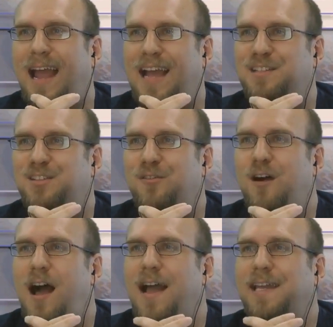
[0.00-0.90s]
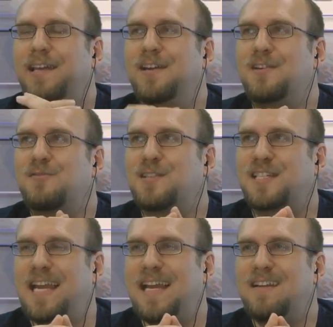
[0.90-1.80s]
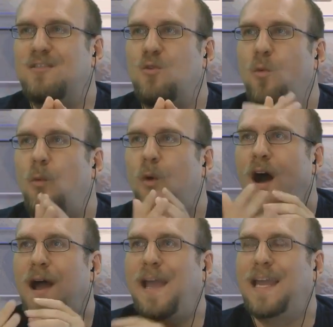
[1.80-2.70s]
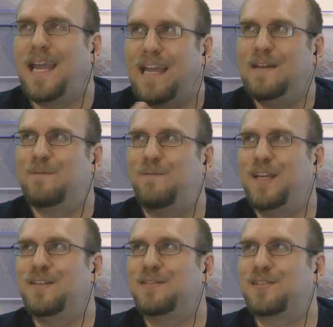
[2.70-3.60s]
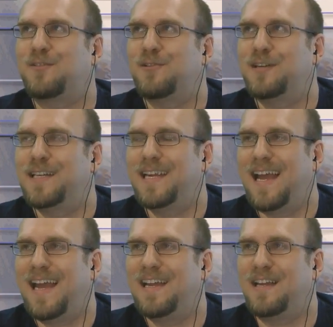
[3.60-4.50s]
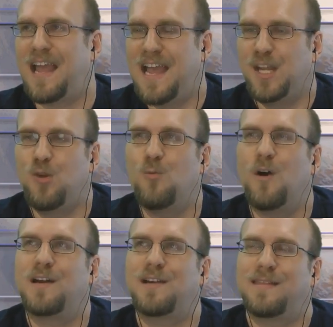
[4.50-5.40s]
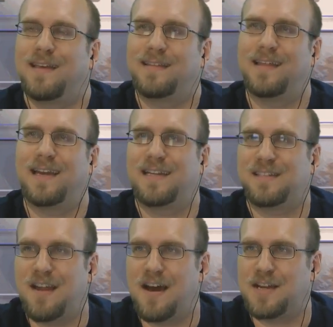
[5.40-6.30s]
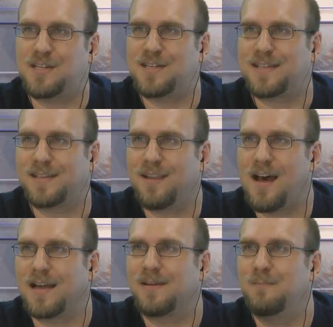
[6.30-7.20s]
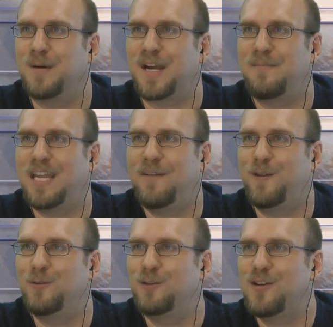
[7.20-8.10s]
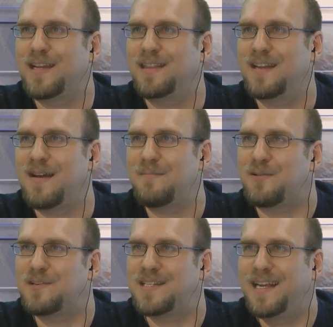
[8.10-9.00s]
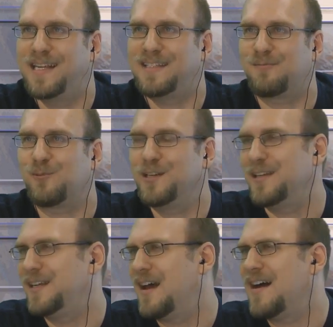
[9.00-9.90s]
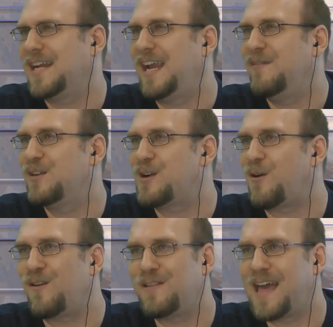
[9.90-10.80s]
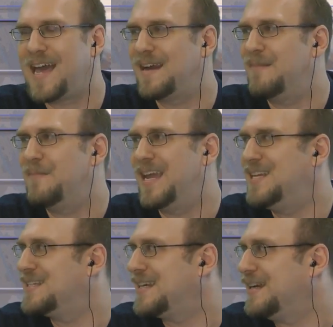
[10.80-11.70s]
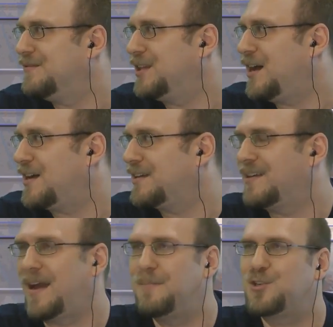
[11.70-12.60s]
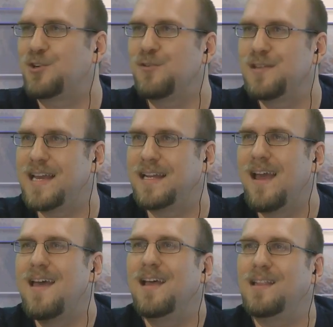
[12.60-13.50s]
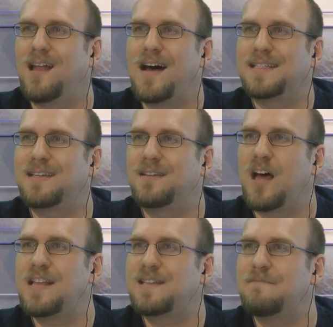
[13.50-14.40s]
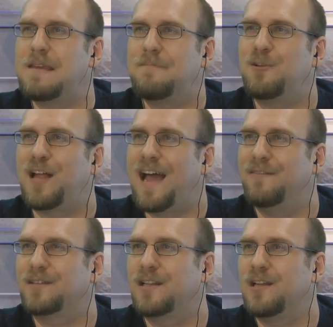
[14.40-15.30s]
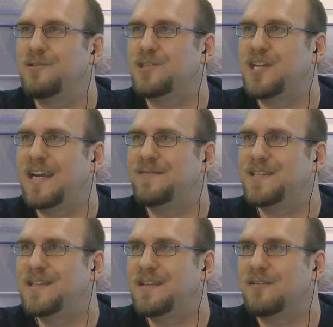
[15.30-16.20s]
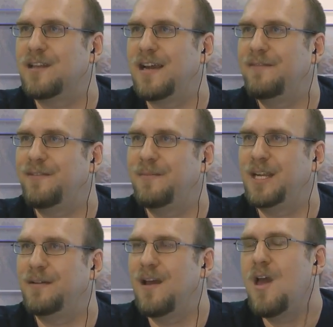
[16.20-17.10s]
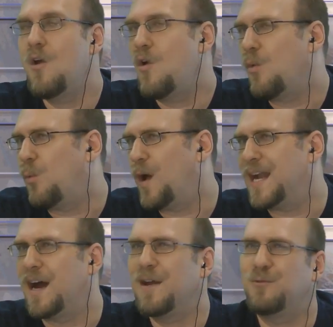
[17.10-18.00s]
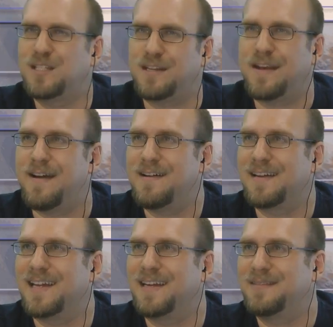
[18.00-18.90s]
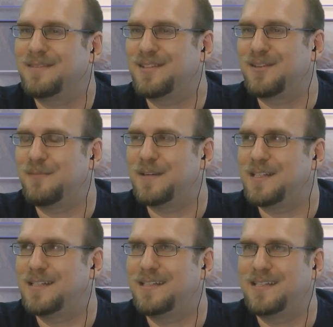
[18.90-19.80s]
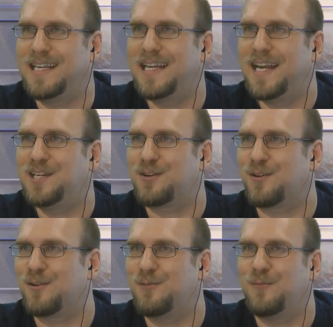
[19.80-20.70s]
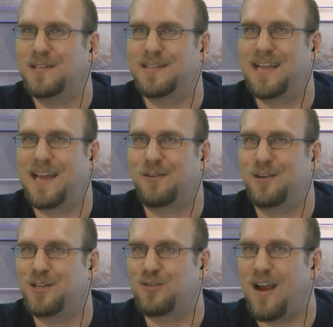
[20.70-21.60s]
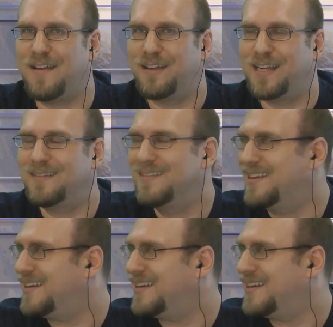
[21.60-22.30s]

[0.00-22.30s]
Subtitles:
And so I can understand why it feels good, and you want to think that it's not just luck. But I mean, if you look at the numbers, it's really not even all that amazing of luck. I'm sure that lots and lots of people have close shaves in their life. I mean, when I was young and a stupid teenager who wasn't that good at driving,